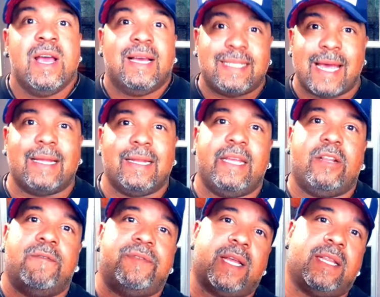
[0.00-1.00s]
Secondly,
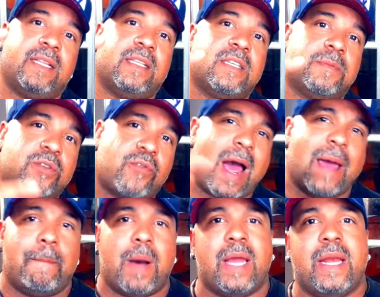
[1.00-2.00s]
don't forget to hit the subscribe
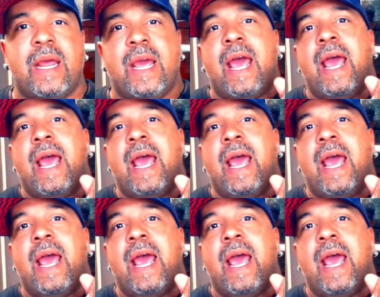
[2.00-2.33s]
button